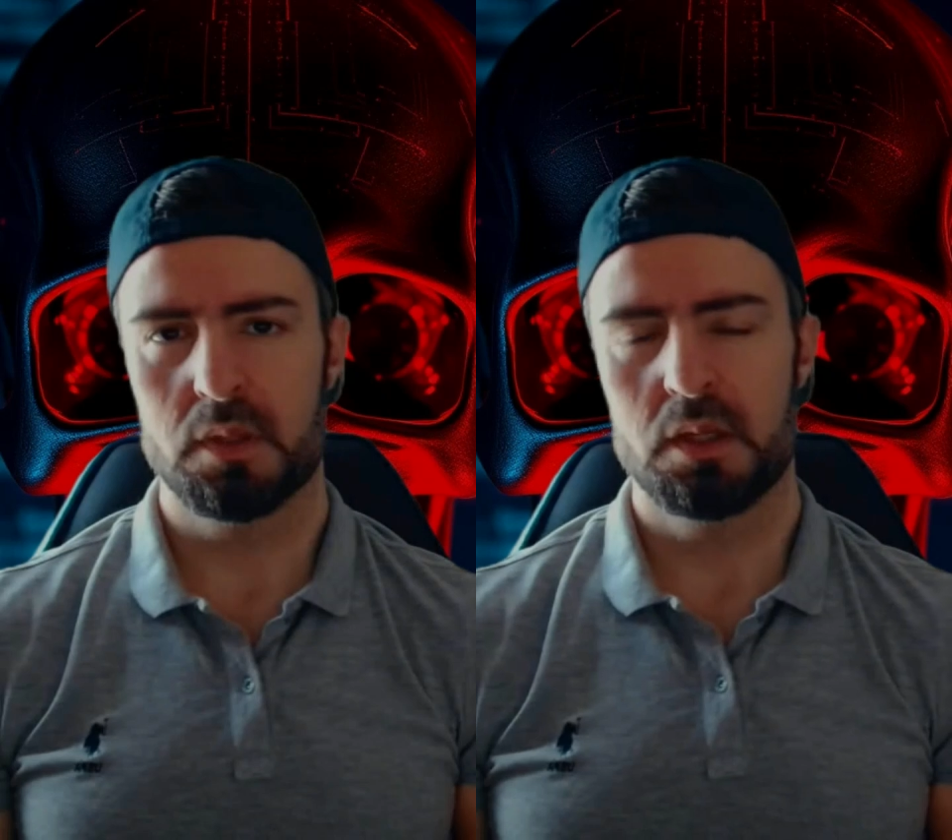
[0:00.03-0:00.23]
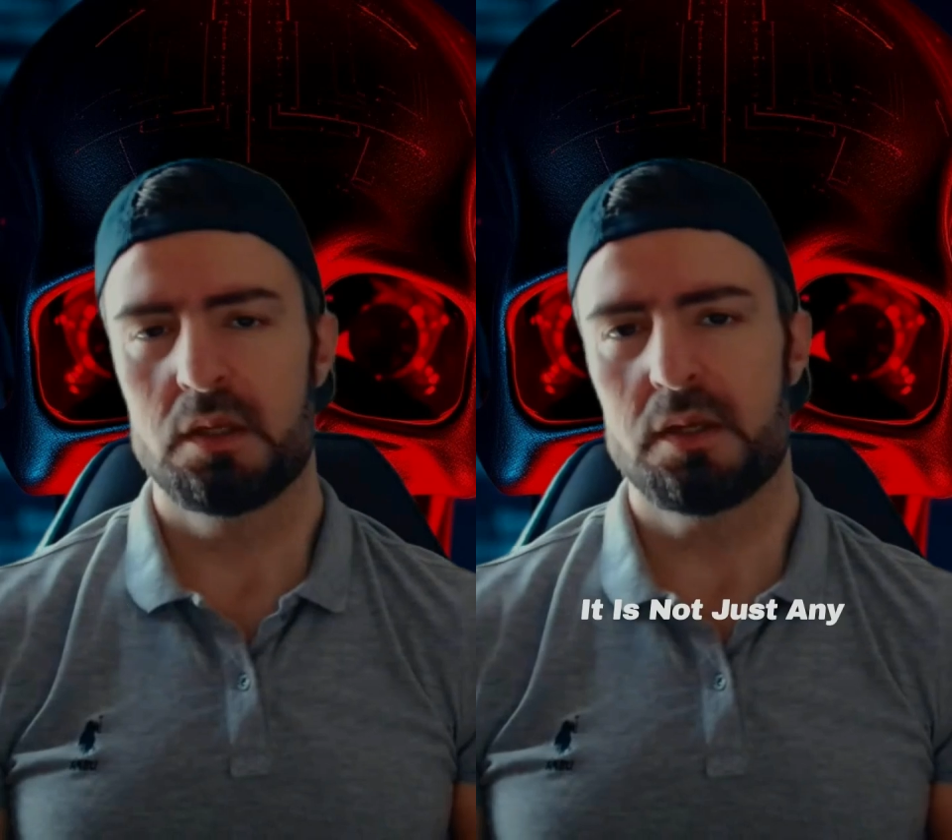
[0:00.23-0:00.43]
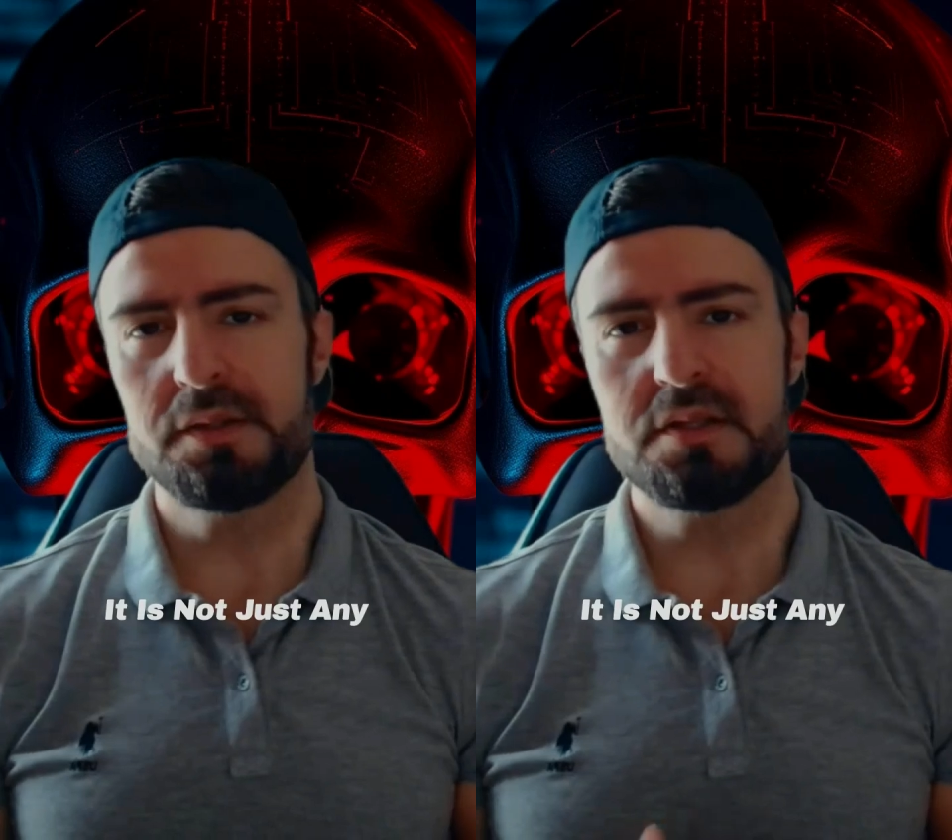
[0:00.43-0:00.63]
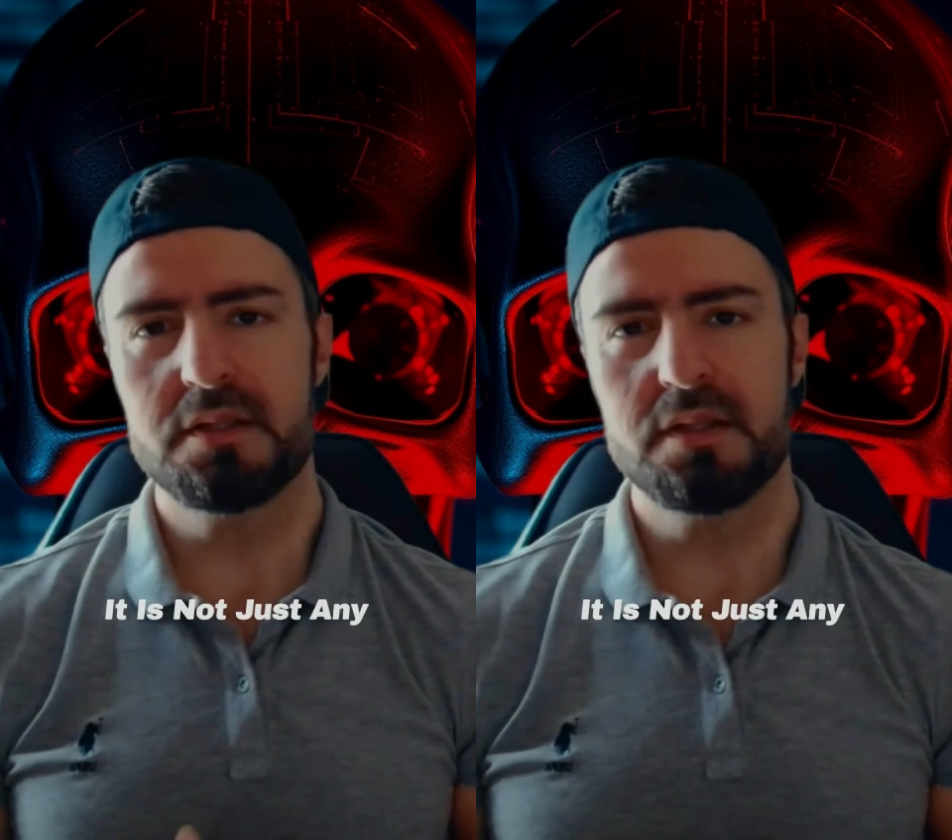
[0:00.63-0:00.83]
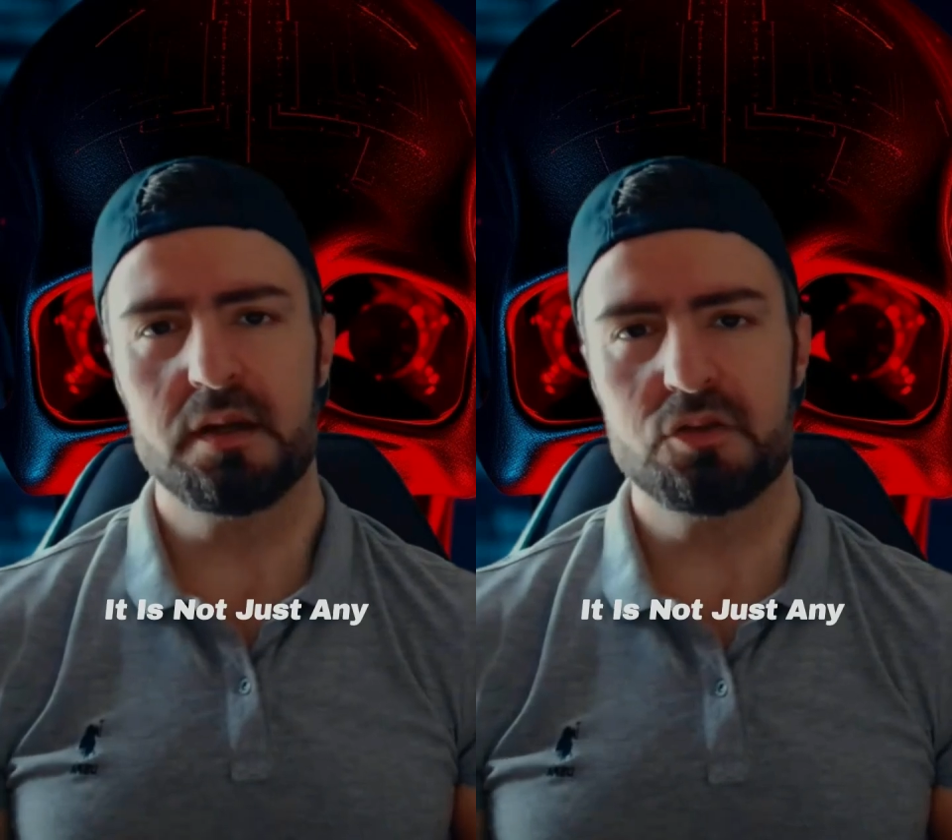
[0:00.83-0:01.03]
It is
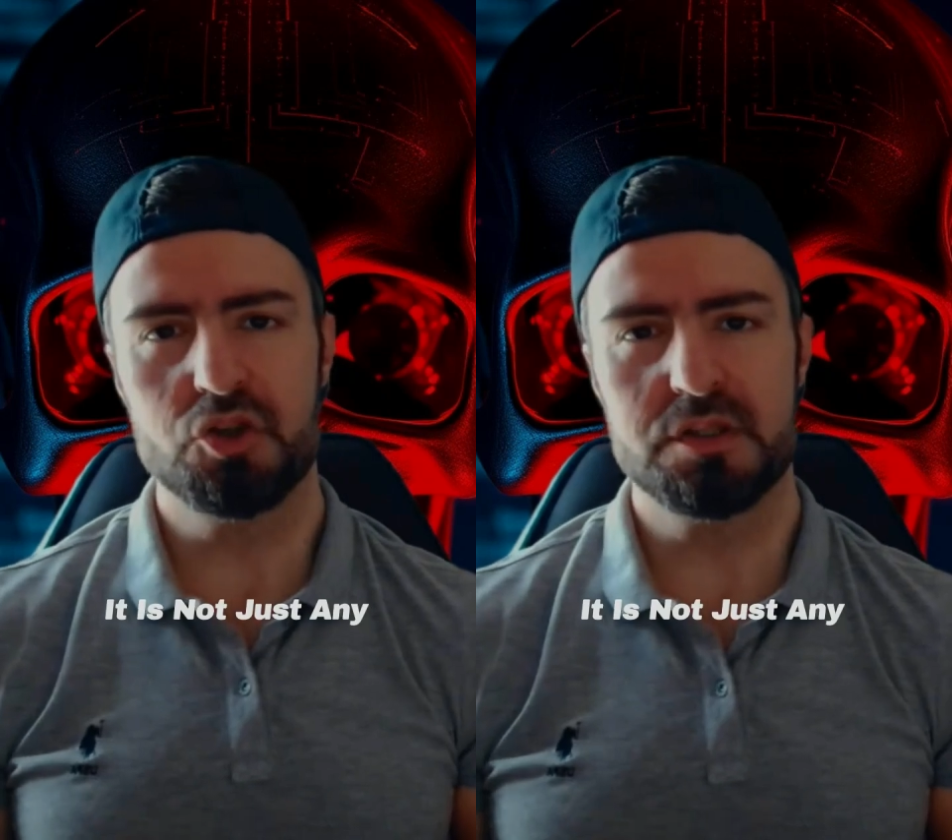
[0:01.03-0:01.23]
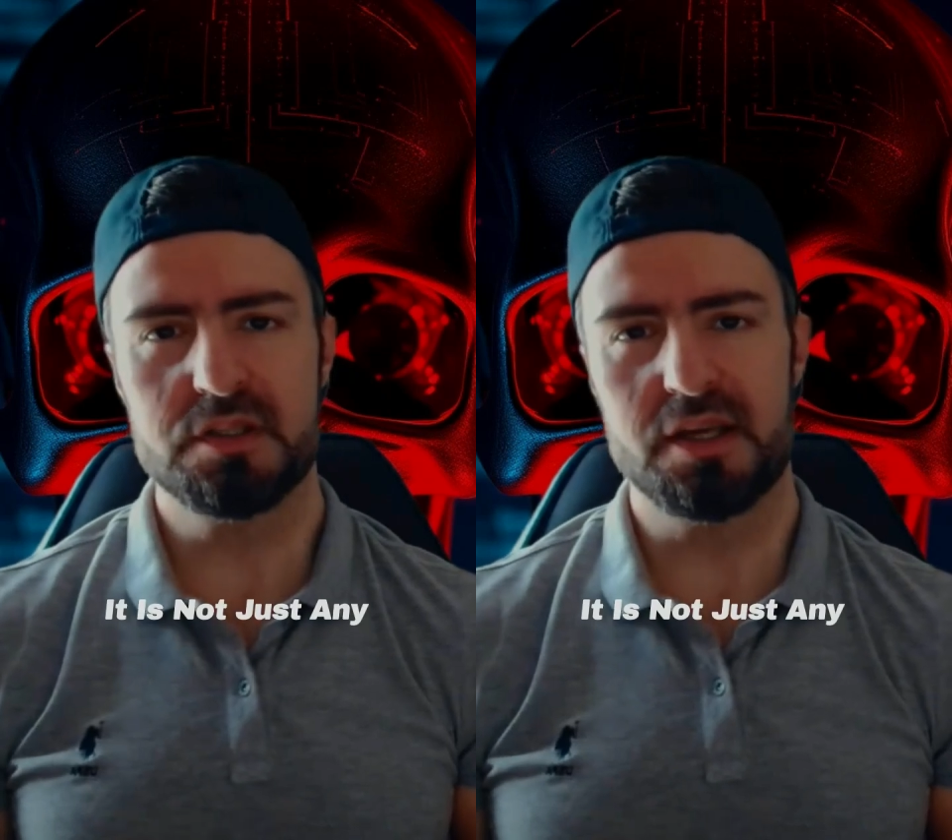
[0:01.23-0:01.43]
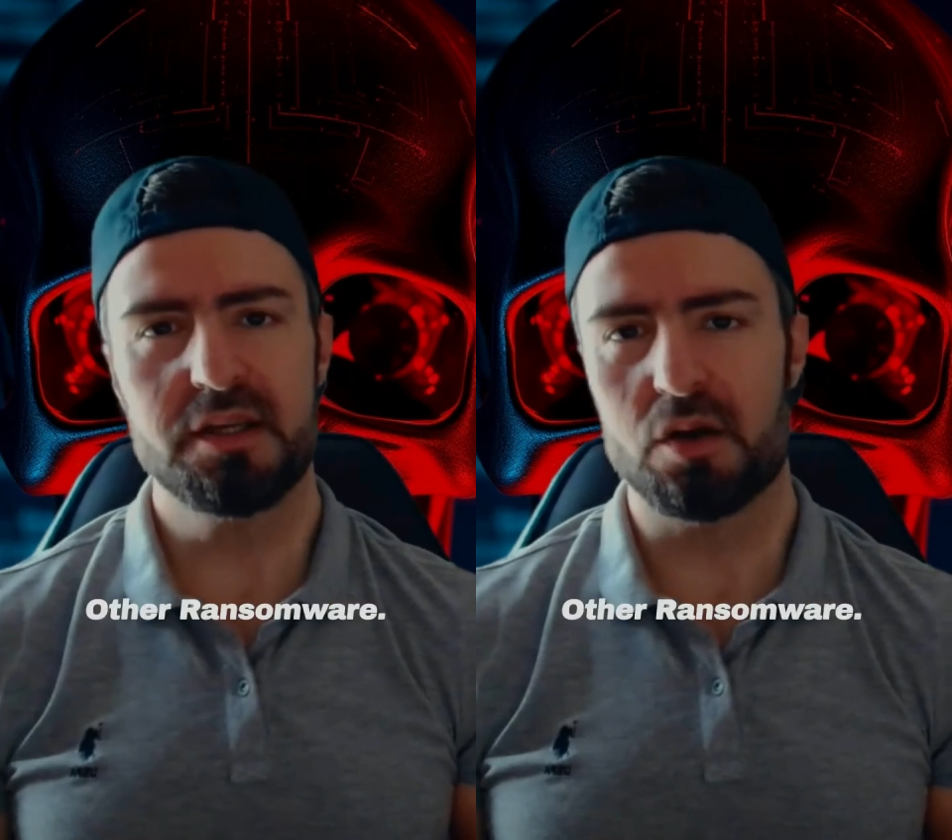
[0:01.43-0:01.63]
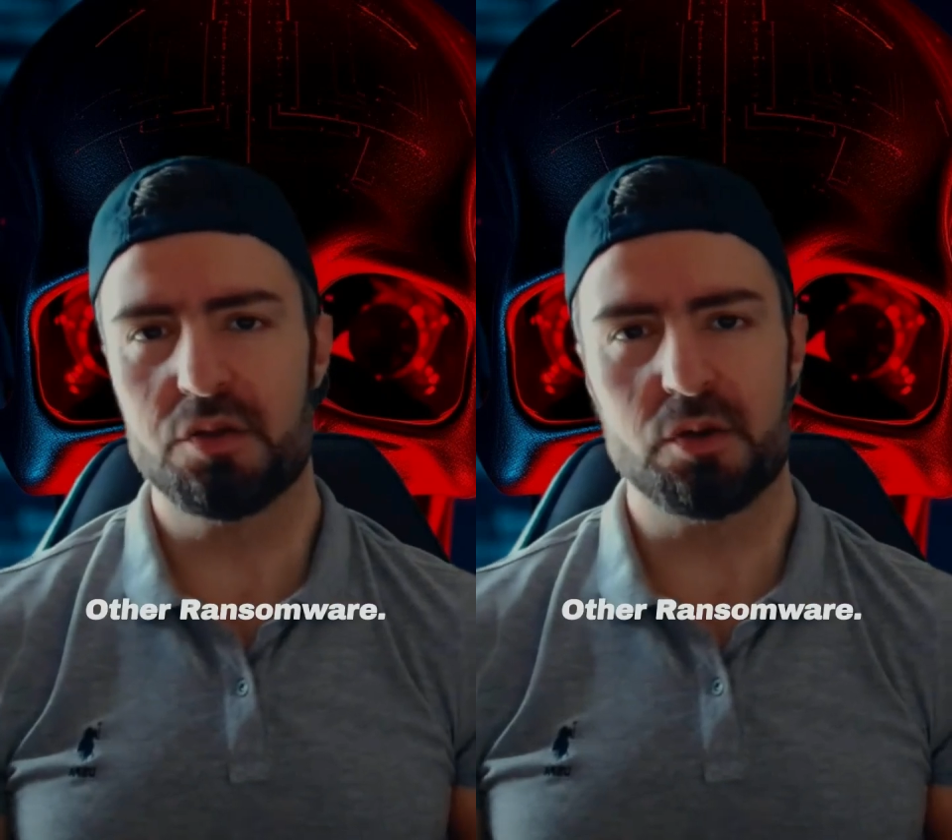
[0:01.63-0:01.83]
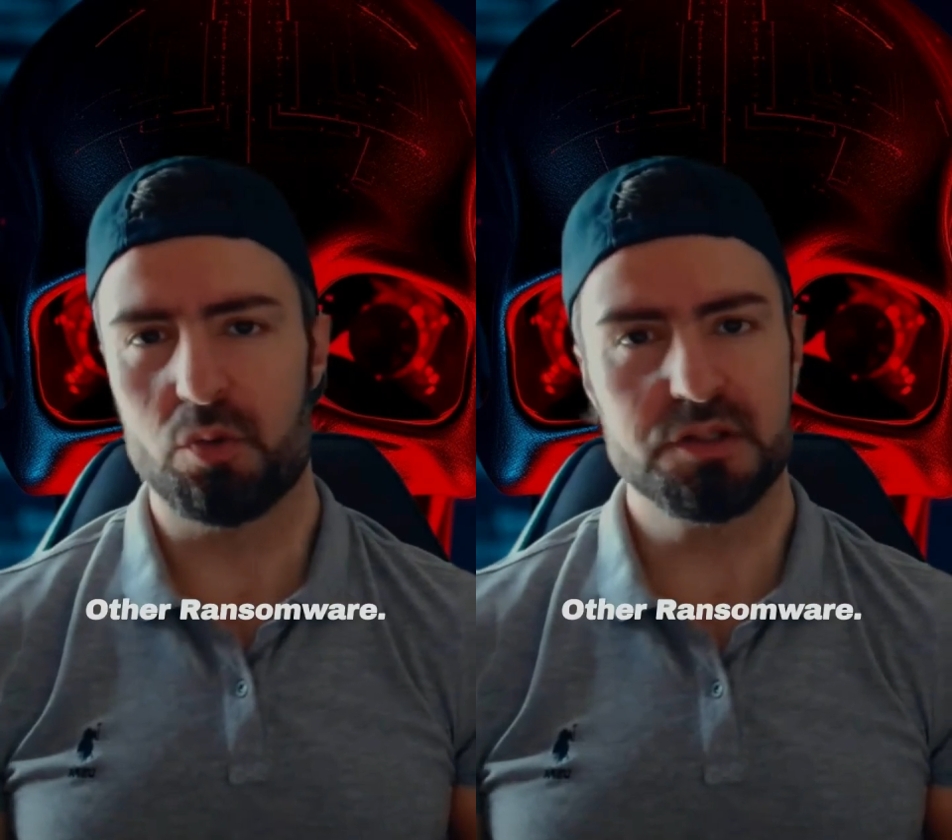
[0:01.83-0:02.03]
not just any
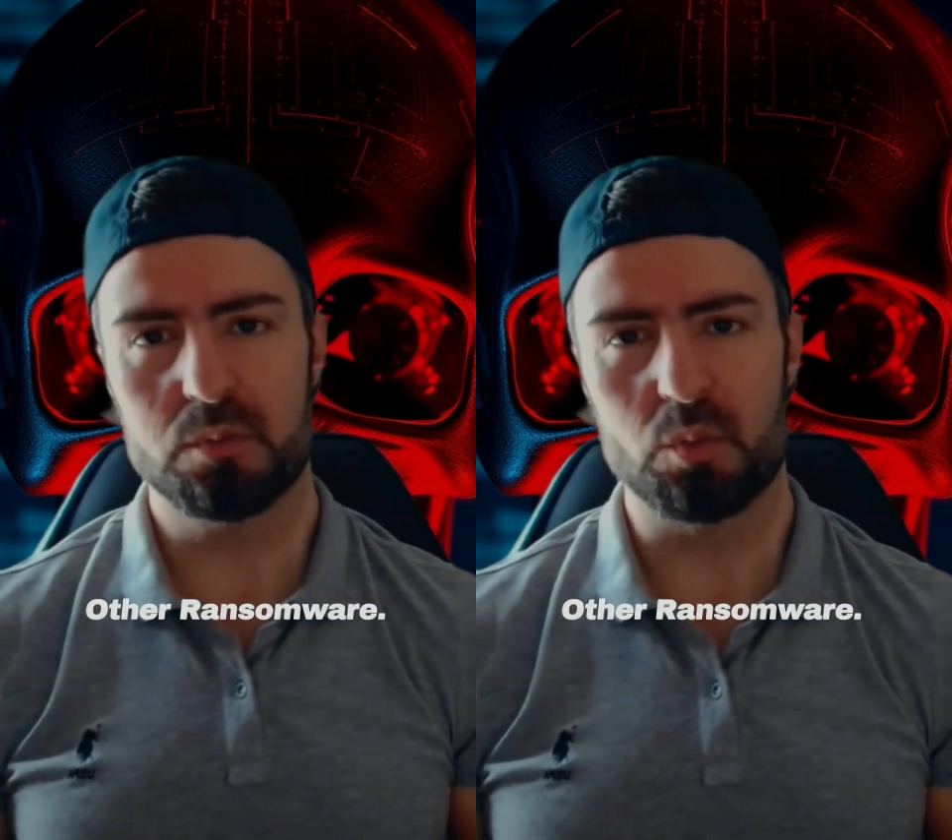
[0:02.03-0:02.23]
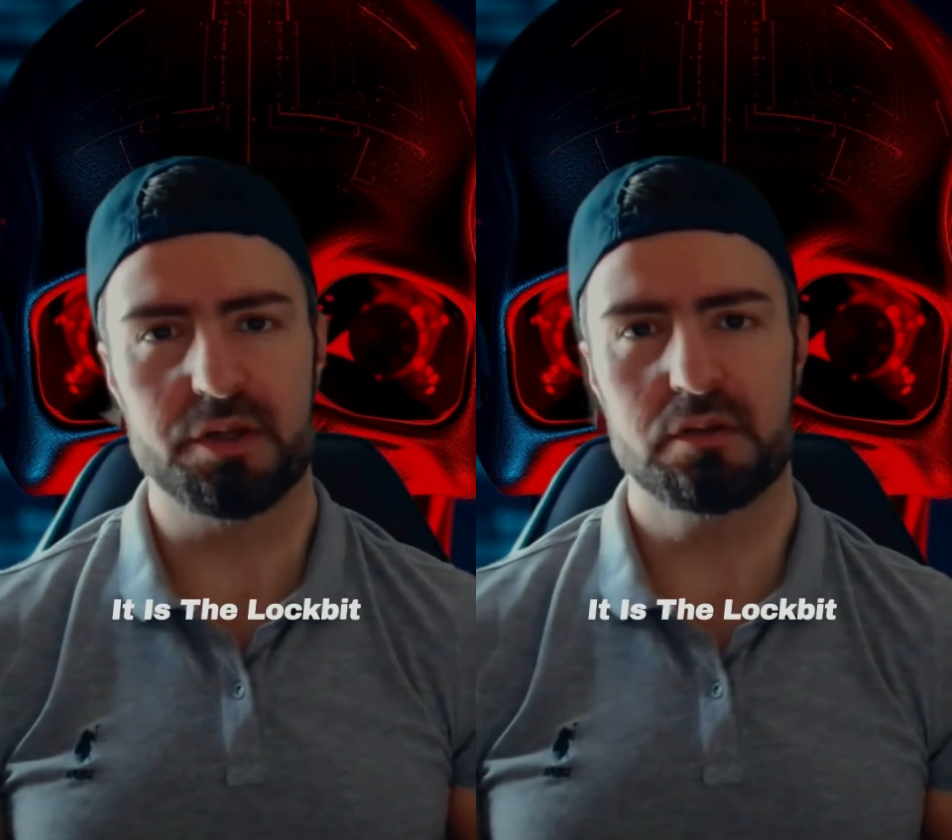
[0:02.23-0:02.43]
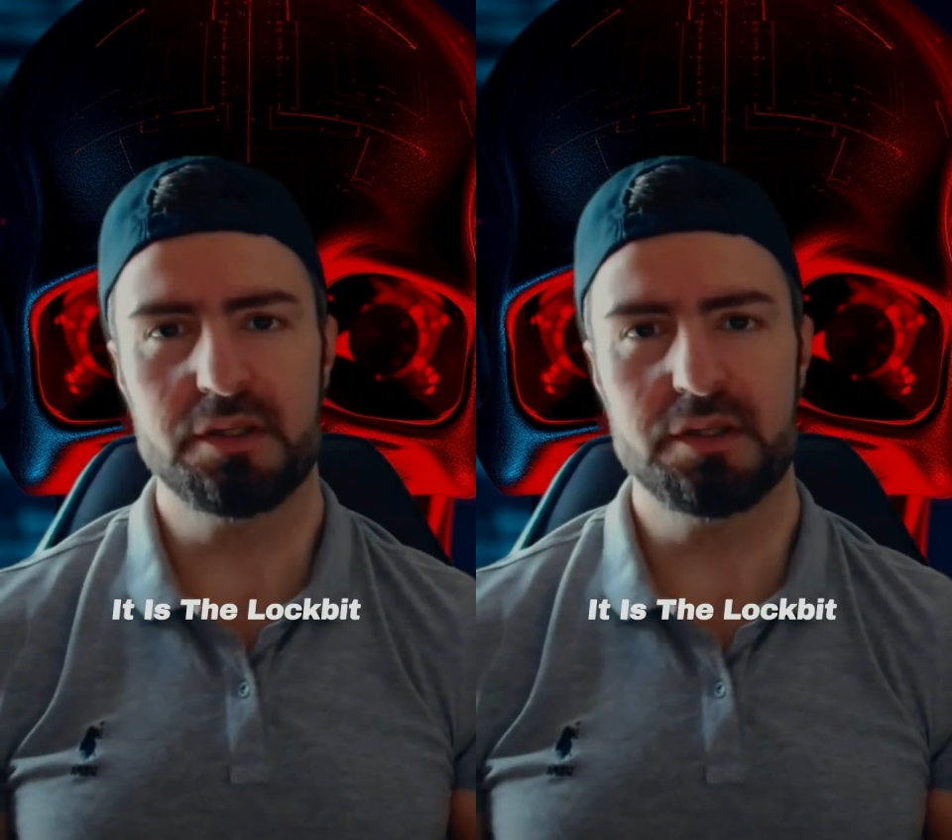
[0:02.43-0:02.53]
other ransomware.